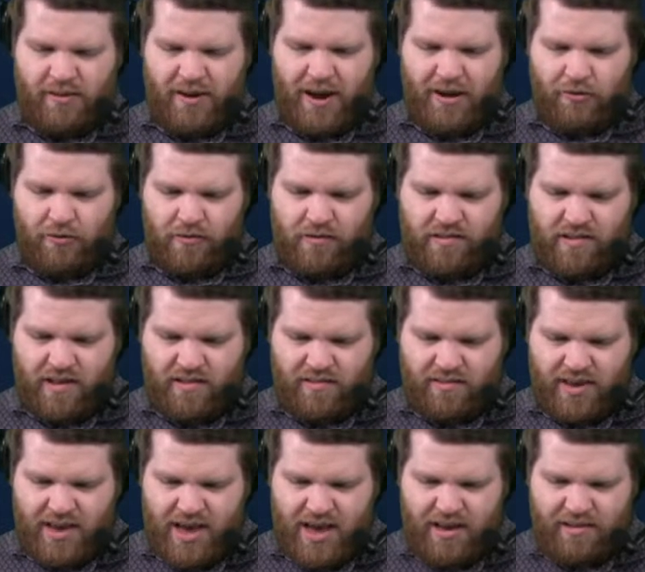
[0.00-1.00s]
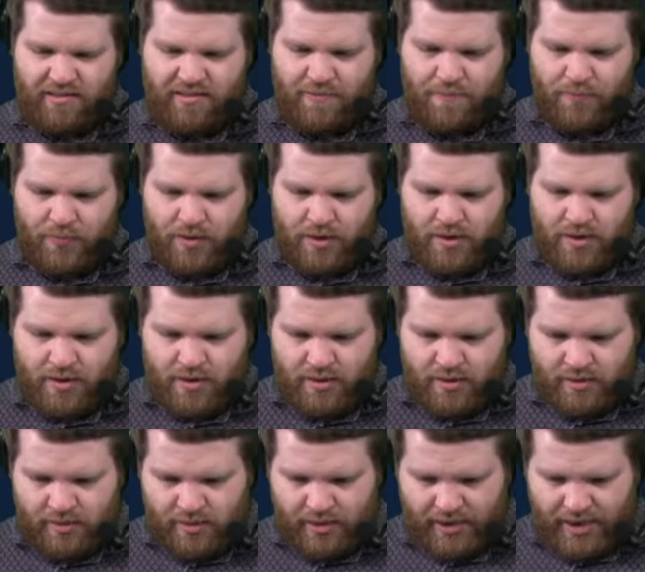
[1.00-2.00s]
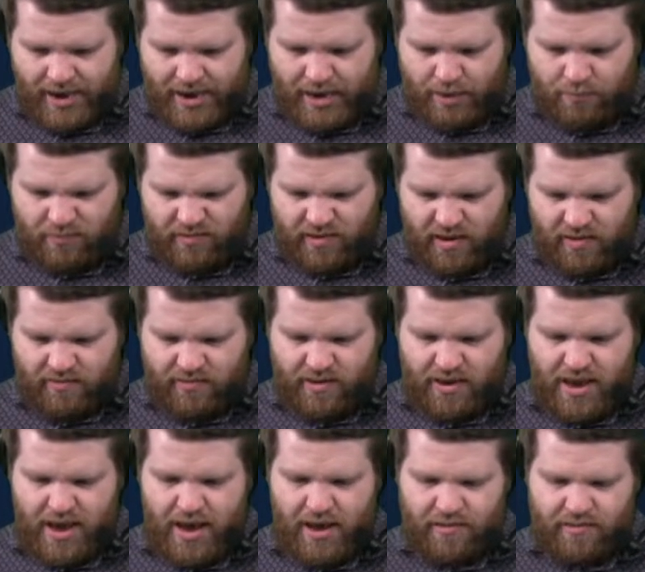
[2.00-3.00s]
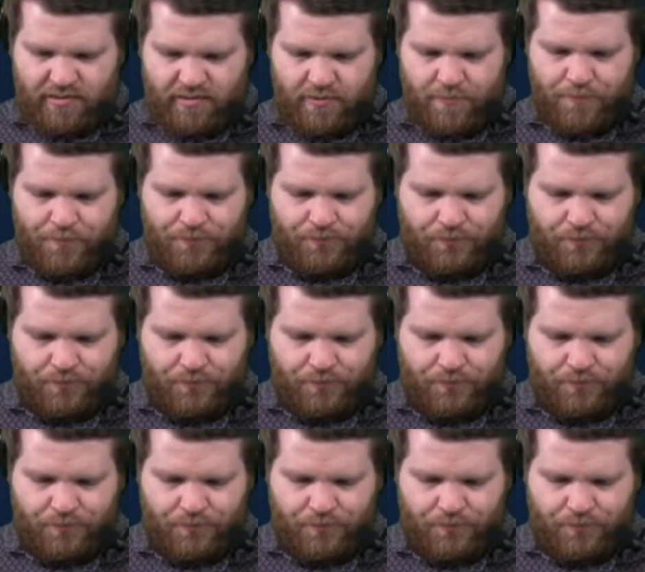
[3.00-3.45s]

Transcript: Tyler says yes. The Gabe says yes.